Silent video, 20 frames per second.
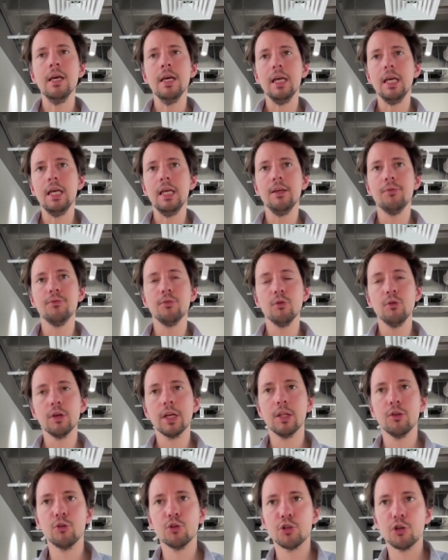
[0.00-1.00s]
If you look
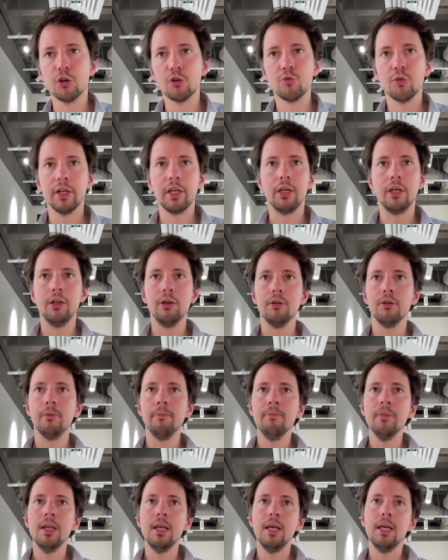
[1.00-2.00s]
at the chart right here,
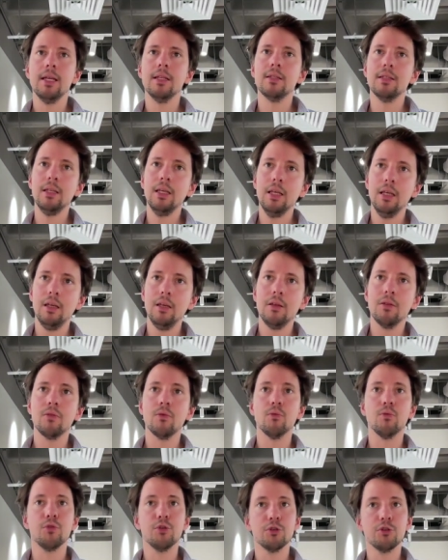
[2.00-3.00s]
it's ETH
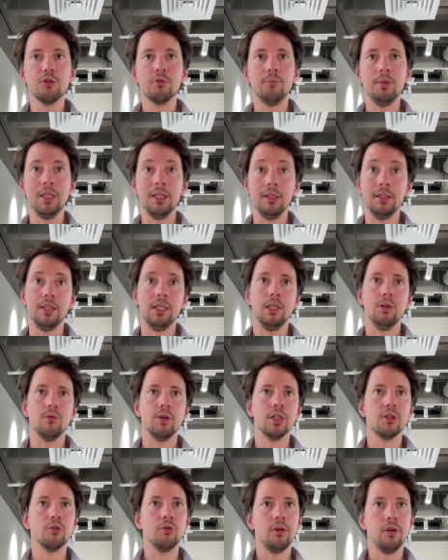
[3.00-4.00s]
versus BTC,
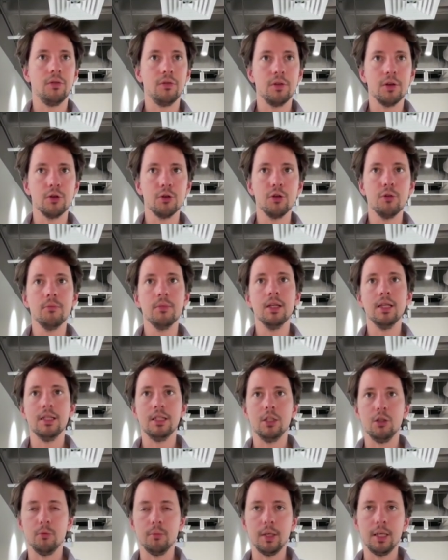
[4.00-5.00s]
right? So Ethereum
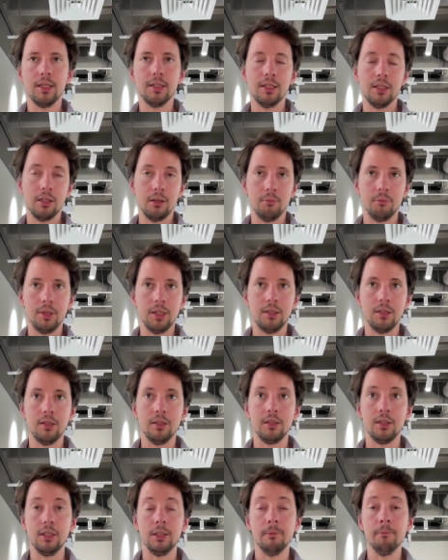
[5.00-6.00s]
denominated in
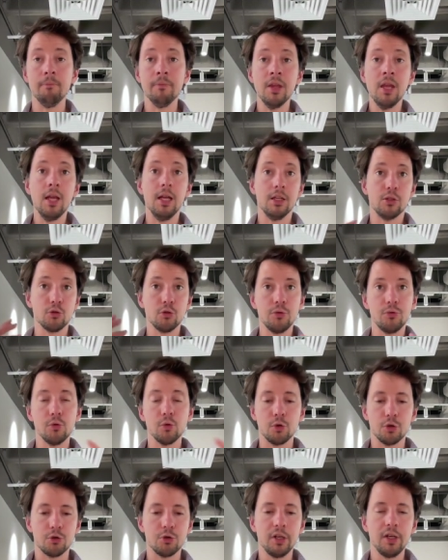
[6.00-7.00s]
BTC. And so if you
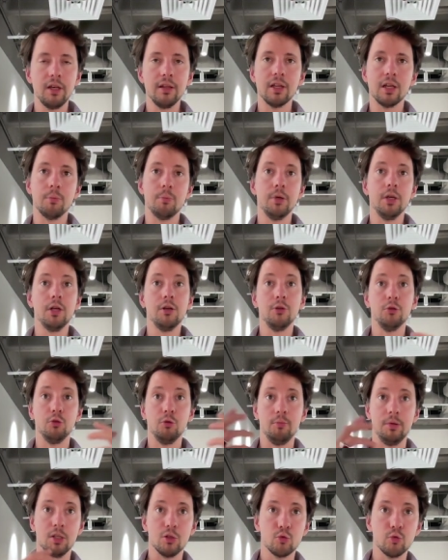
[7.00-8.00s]
were trading that pair, you'd
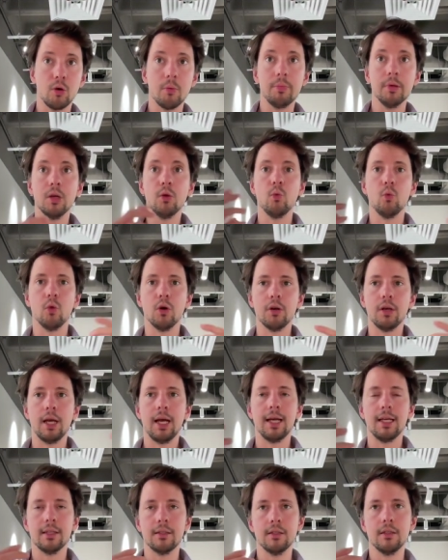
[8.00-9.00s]
be swapping one
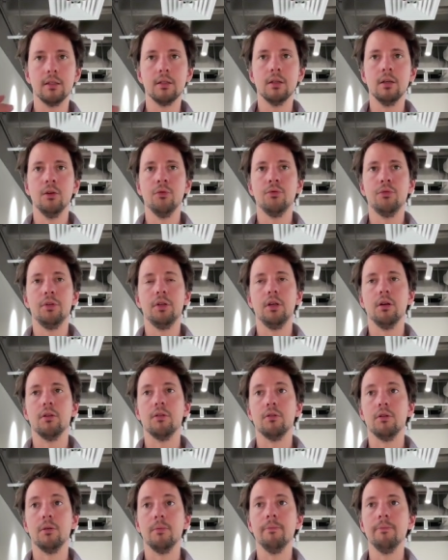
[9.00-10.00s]
asset for the
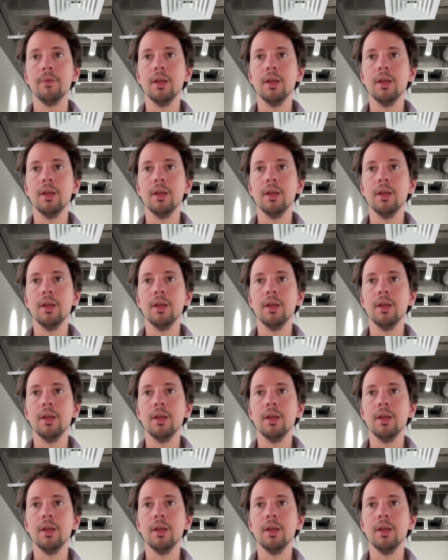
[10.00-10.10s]
other.